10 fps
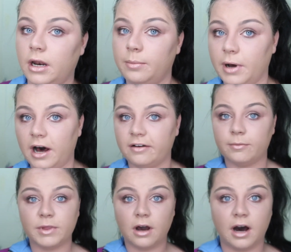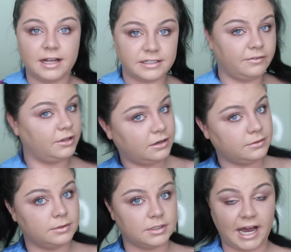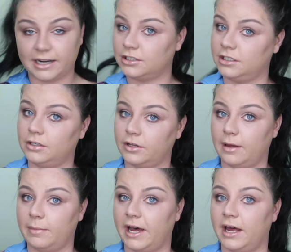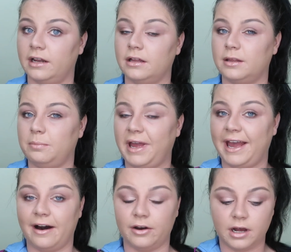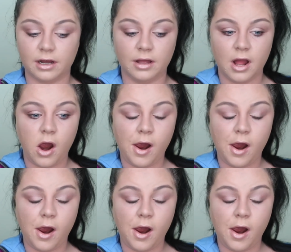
But apart from the eyes, everything else was actually not that bad. The powder...